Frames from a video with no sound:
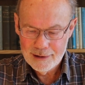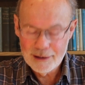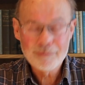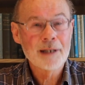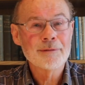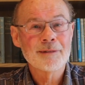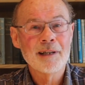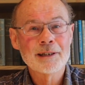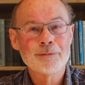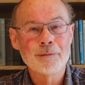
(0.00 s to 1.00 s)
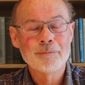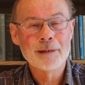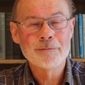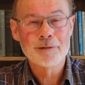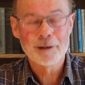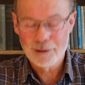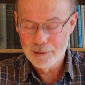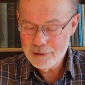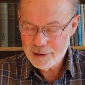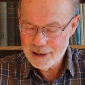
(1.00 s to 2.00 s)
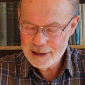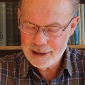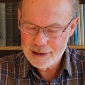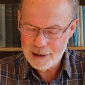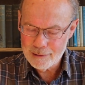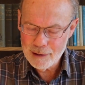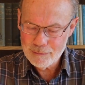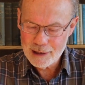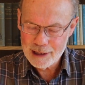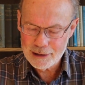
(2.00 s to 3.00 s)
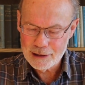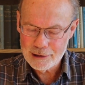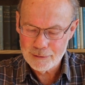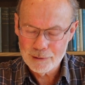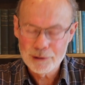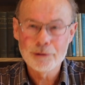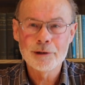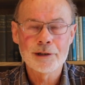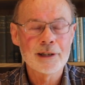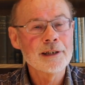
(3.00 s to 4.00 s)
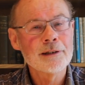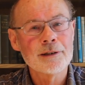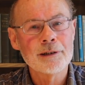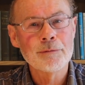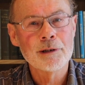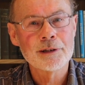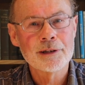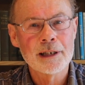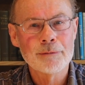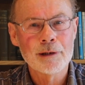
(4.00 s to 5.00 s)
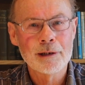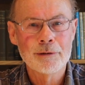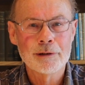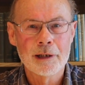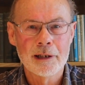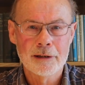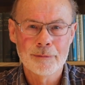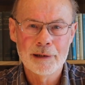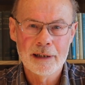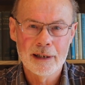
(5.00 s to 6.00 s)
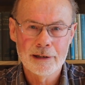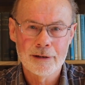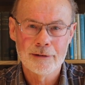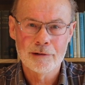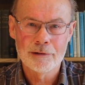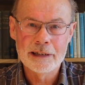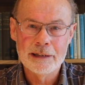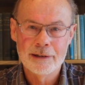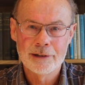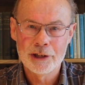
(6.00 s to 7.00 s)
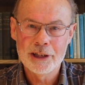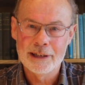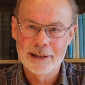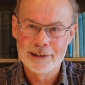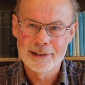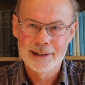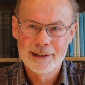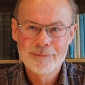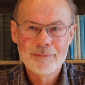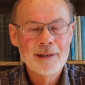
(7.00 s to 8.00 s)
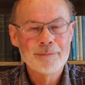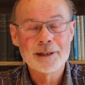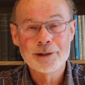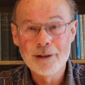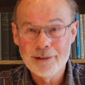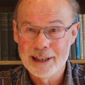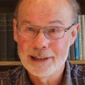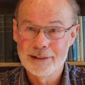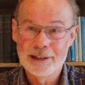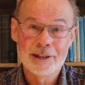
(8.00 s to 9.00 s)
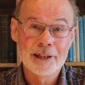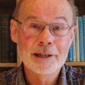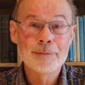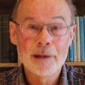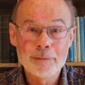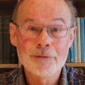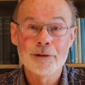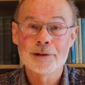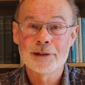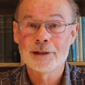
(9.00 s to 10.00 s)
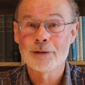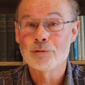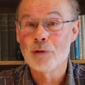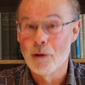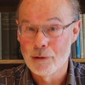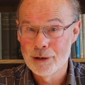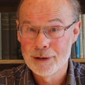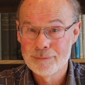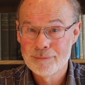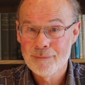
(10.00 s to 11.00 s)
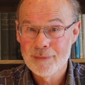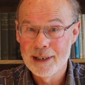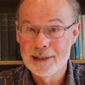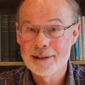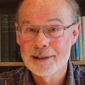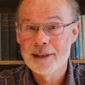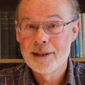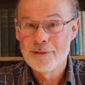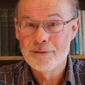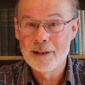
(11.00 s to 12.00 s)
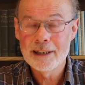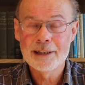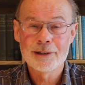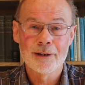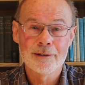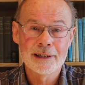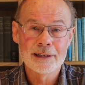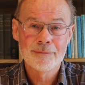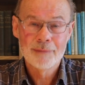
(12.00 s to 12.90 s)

Sometimes I'm asked what permafrost looks like. I remember asking some students that, and they once said, well, it looks a little bit like sort of green cheese. But it's not like green cheese. Permafrost is a rock. It's very solid